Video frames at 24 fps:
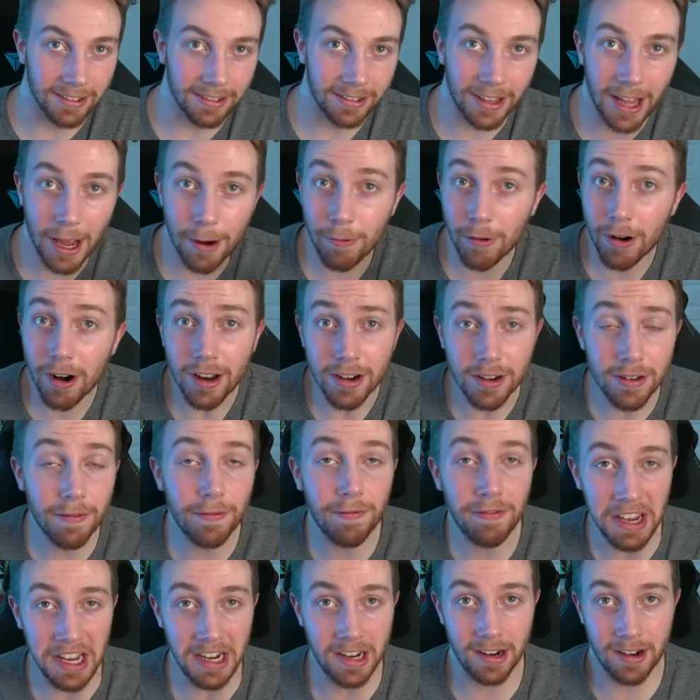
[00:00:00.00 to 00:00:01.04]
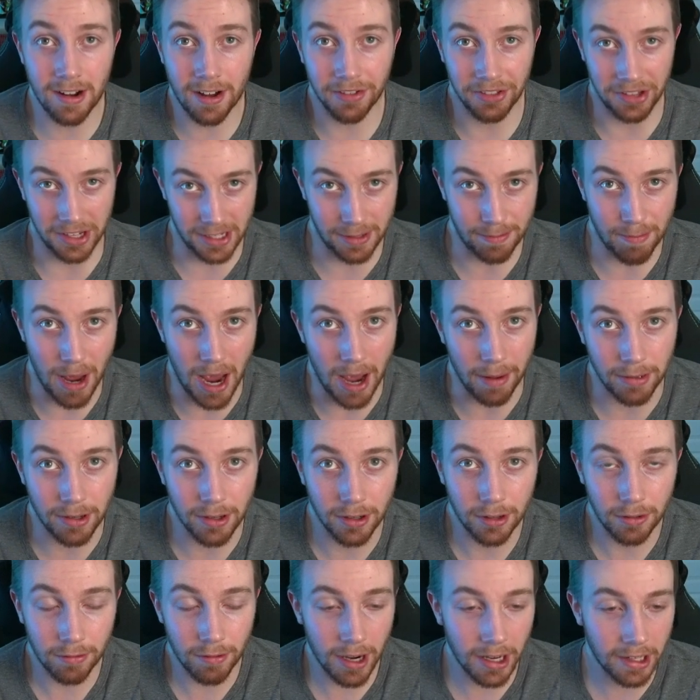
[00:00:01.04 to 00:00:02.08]
They were undefeated on this map during
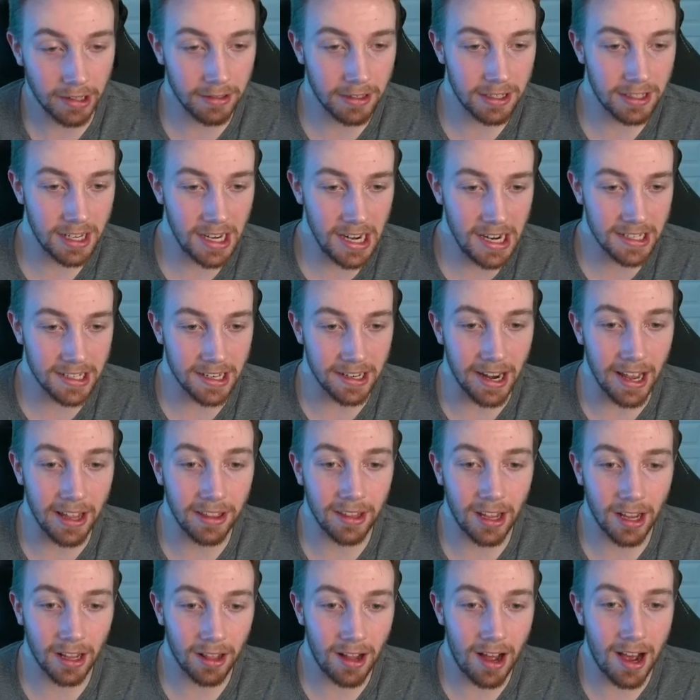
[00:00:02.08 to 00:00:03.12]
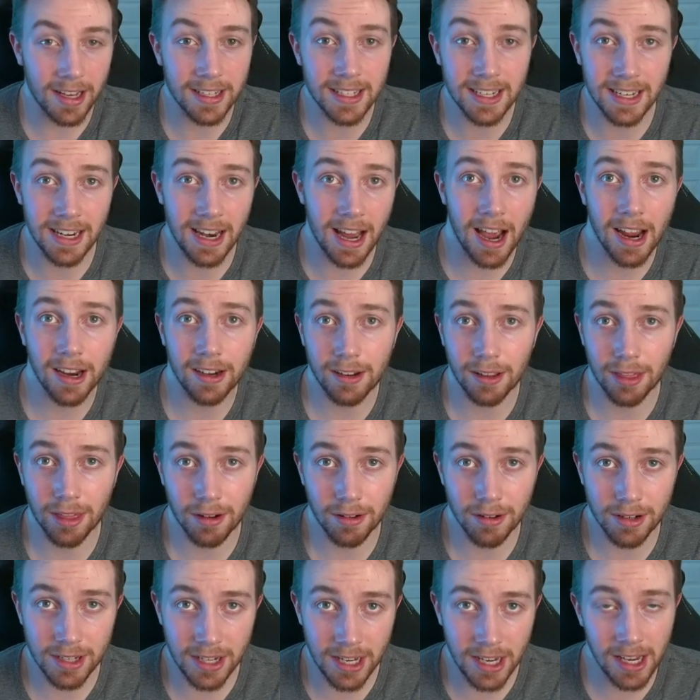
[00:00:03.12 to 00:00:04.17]
the regular season, and they lost
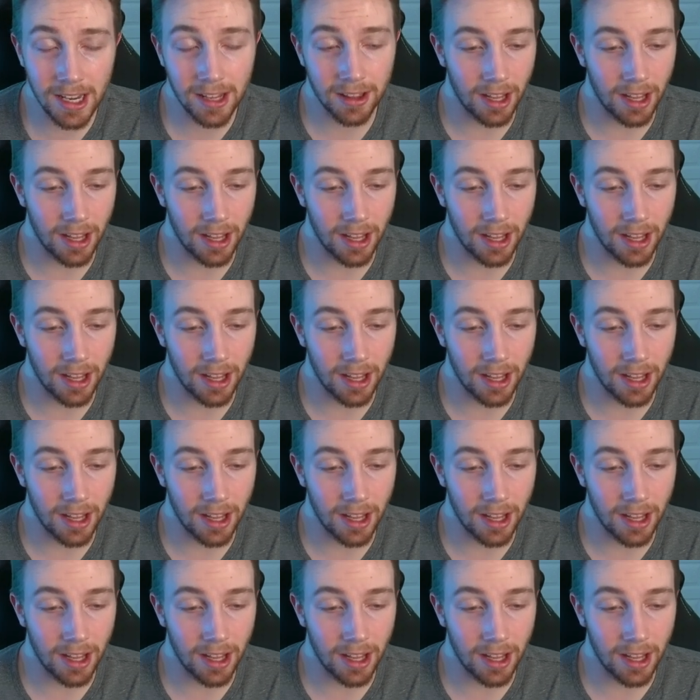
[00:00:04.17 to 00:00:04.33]
9-13.